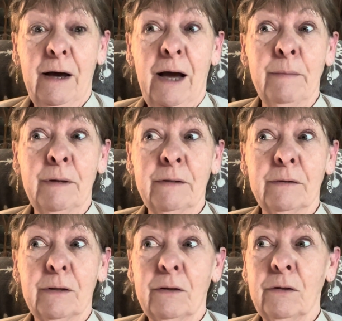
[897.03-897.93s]
I mean,
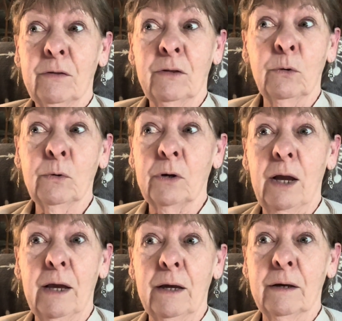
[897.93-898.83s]

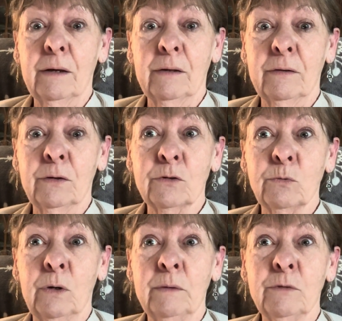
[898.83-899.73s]
there's
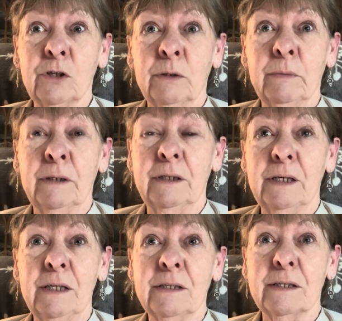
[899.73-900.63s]
one gentleman, and
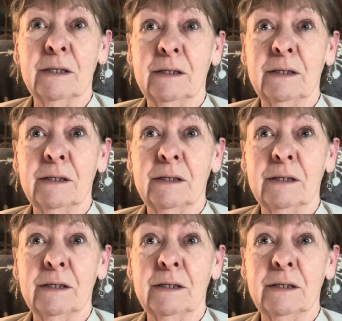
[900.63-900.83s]
he's